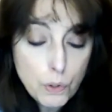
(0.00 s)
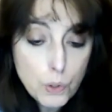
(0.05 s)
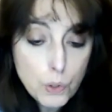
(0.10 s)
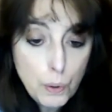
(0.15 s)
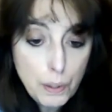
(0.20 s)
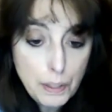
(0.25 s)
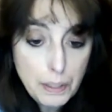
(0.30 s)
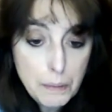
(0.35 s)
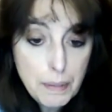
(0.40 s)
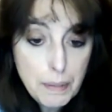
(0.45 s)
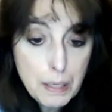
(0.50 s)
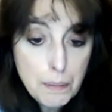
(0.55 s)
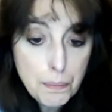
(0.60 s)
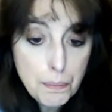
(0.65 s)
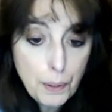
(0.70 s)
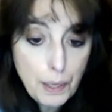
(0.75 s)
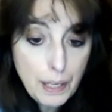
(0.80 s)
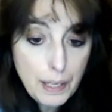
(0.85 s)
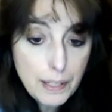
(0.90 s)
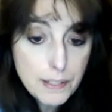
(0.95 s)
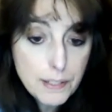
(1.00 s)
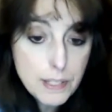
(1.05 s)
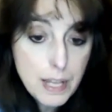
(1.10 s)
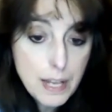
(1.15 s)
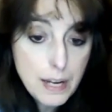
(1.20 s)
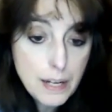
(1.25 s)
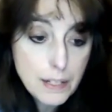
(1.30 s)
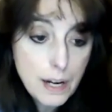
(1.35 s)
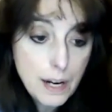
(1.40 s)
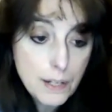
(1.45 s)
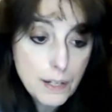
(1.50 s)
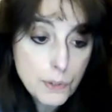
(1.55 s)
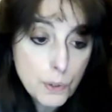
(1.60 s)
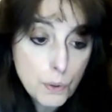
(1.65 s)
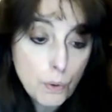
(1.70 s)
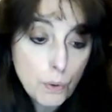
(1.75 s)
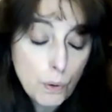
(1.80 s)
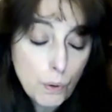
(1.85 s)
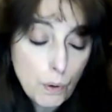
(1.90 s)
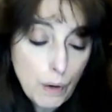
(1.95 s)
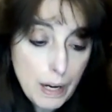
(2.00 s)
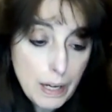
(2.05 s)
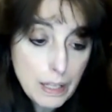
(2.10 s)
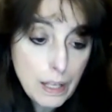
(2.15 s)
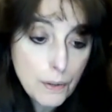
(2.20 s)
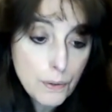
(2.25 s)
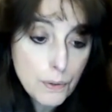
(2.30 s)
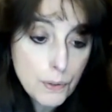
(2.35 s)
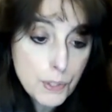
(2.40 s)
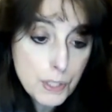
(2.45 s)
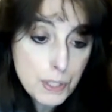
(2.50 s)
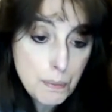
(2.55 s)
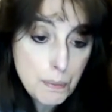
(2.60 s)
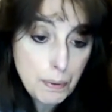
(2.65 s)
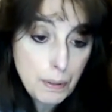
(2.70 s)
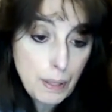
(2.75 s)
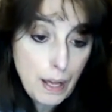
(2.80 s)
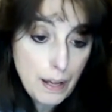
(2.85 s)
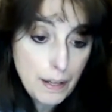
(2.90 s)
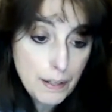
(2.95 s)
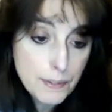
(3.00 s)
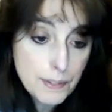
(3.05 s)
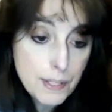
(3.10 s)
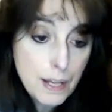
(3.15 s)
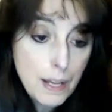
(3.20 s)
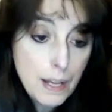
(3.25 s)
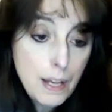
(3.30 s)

toilet paper, hand sanitizer, or any other supplies